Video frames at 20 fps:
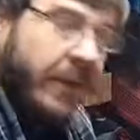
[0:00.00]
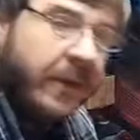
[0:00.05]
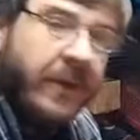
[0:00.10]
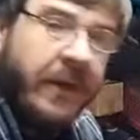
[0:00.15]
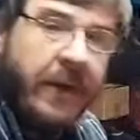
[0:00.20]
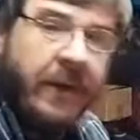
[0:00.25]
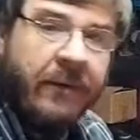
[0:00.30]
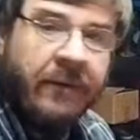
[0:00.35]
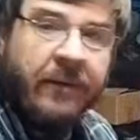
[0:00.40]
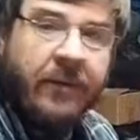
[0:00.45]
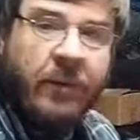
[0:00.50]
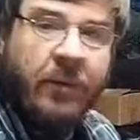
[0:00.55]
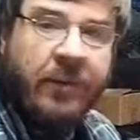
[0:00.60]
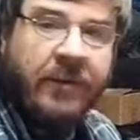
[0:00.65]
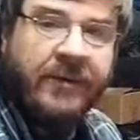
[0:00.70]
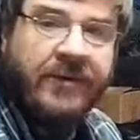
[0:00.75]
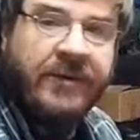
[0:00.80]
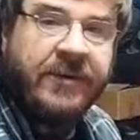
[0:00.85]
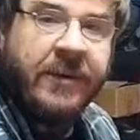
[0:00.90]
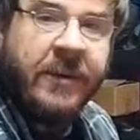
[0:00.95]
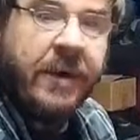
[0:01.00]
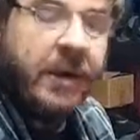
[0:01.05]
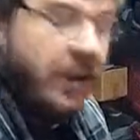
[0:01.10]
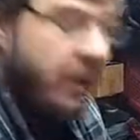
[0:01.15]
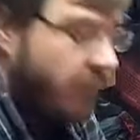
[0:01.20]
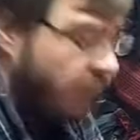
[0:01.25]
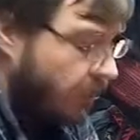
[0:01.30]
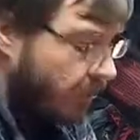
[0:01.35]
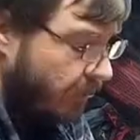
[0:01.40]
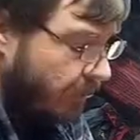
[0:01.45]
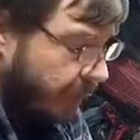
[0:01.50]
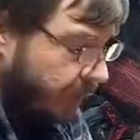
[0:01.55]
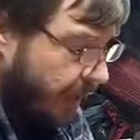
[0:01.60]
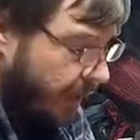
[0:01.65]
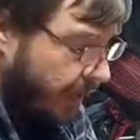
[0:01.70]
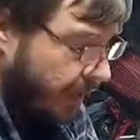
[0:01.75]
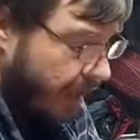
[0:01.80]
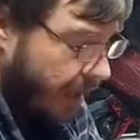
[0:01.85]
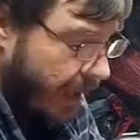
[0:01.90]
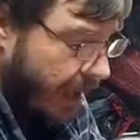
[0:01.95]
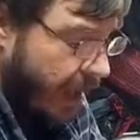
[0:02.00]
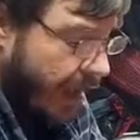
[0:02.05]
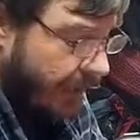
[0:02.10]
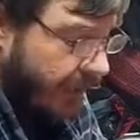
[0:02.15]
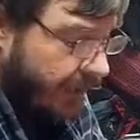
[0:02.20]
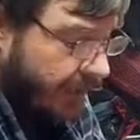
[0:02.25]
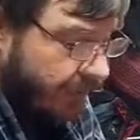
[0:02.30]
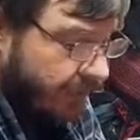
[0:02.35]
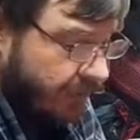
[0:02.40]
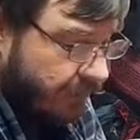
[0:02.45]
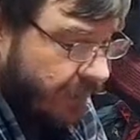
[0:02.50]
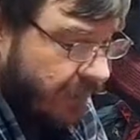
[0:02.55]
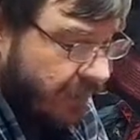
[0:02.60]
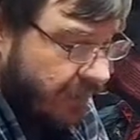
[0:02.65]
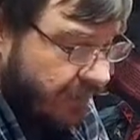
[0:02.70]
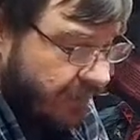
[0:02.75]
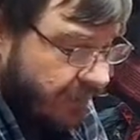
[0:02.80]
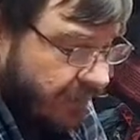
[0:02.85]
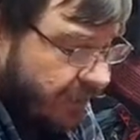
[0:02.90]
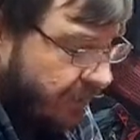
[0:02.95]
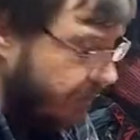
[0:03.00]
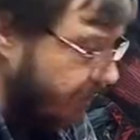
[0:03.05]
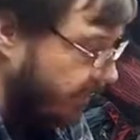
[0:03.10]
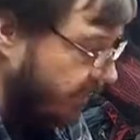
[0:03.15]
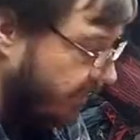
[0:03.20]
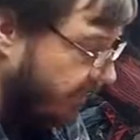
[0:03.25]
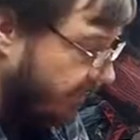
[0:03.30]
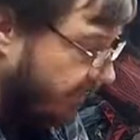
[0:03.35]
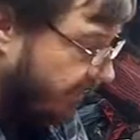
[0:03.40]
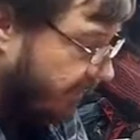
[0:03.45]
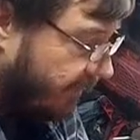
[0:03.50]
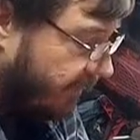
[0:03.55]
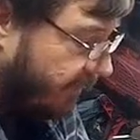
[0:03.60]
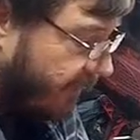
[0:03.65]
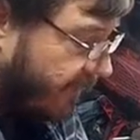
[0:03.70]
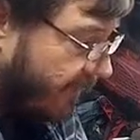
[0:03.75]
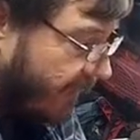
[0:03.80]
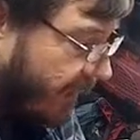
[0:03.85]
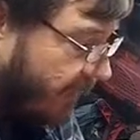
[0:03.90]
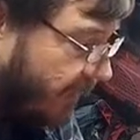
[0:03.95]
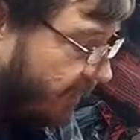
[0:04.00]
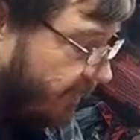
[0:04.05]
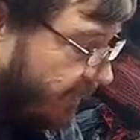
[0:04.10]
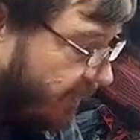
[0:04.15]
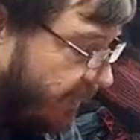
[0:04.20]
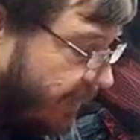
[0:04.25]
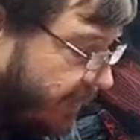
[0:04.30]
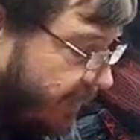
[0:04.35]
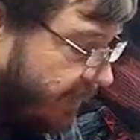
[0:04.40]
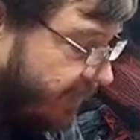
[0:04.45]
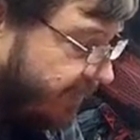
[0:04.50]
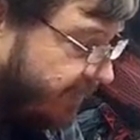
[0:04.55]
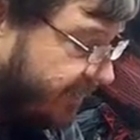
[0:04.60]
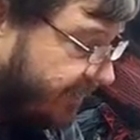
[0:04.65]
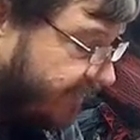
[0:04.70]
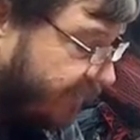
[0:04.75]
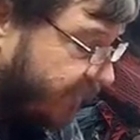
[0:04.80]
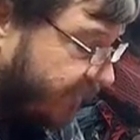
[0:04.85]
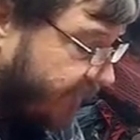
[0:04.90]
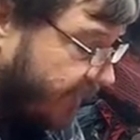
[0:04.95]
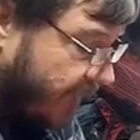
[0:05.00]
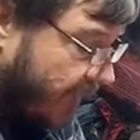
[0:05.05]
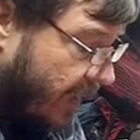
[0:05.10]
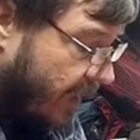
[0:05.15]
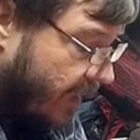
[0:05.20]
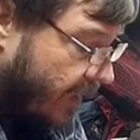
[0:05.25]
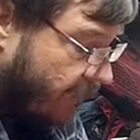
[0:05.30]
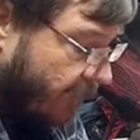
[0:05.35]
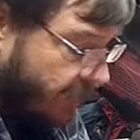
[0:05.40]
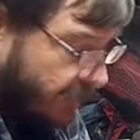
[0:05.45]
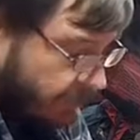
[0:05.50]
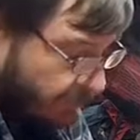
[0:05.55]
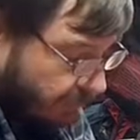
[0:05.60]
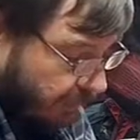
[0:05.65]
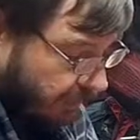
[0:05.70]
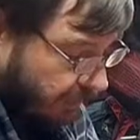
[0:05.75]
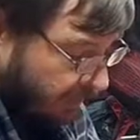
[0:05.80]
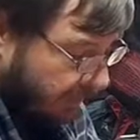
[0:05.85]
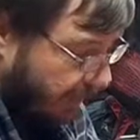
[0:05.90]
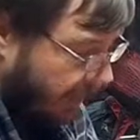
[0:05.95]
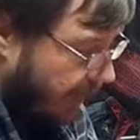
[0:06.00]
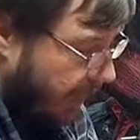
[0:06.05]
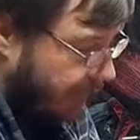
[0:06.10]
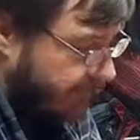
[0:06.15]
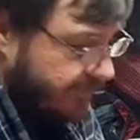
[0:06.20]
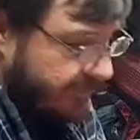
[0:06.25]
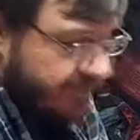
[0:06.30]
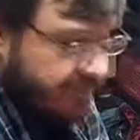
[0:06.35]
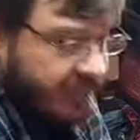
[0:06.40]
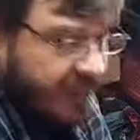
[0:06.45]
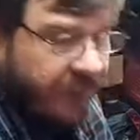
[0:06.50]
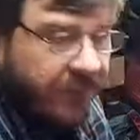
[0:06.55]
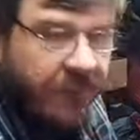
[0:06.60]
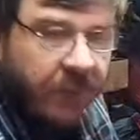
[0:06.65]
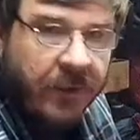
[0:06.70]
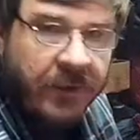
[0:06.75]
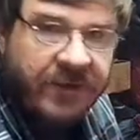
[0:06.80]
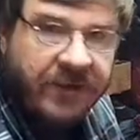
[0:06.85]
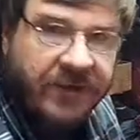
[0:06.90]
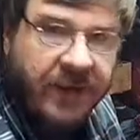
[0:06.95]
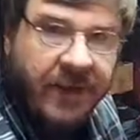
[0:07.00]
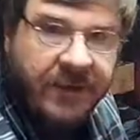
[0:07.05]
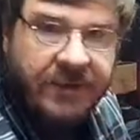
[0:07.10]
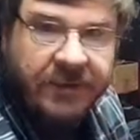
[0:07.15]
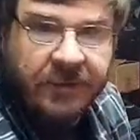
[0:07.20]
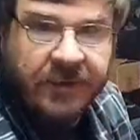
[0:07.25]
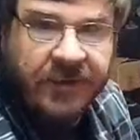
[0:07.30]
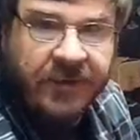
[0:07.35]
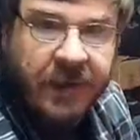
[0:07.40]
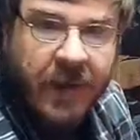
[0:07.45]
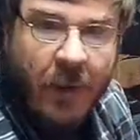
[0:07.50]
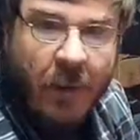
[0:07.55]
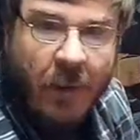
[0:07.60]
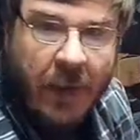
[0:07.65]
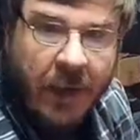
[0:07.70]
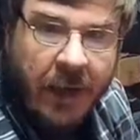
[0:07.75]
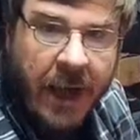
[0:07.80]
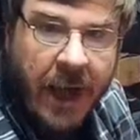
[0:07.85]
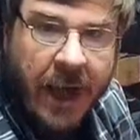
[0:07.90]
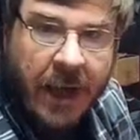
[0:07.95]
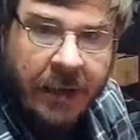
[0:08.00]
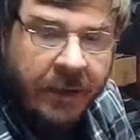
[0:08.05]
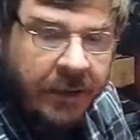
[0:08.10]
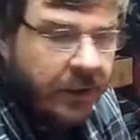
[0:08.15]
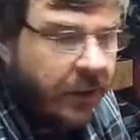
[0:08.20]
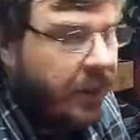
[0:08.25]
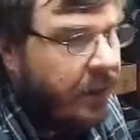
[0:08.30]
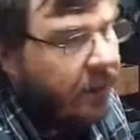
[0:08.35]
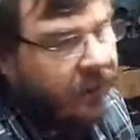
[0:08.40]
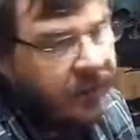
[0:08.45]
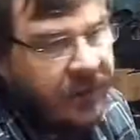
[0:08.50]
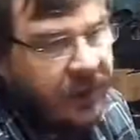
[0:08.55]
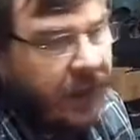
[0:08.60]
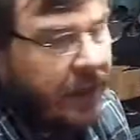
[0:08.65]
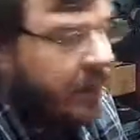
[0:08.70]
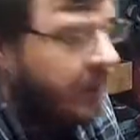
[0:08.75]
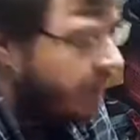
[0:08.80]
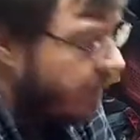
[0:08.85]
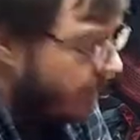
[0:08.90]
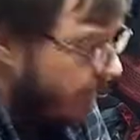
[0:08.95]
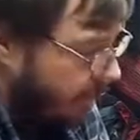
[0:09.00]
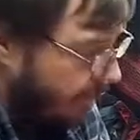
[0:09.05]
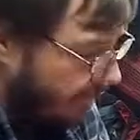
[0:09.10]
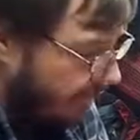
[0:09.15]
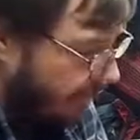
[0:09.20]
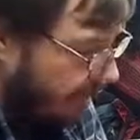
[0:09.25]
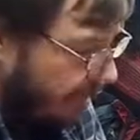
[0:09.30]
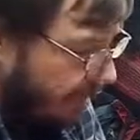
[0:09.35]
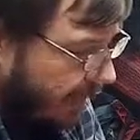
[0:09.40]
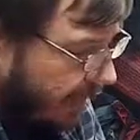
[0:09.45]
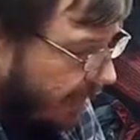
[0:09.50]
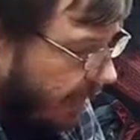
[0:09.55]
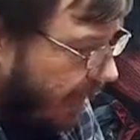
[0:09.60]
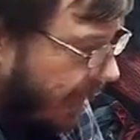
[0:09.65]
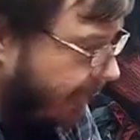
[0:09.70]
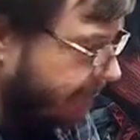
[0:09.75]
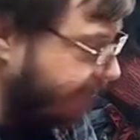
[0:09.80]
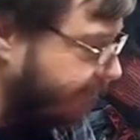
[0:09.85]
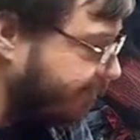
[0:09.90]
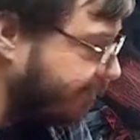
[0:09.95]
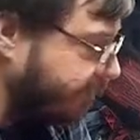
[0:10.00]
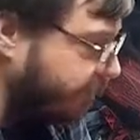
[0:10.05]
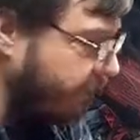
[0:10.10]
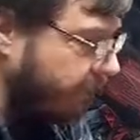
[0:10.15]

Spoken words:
and then of course we'll be adding 3 additional female leads, which will just be for accessories that I want to add at a later date. I'm going to add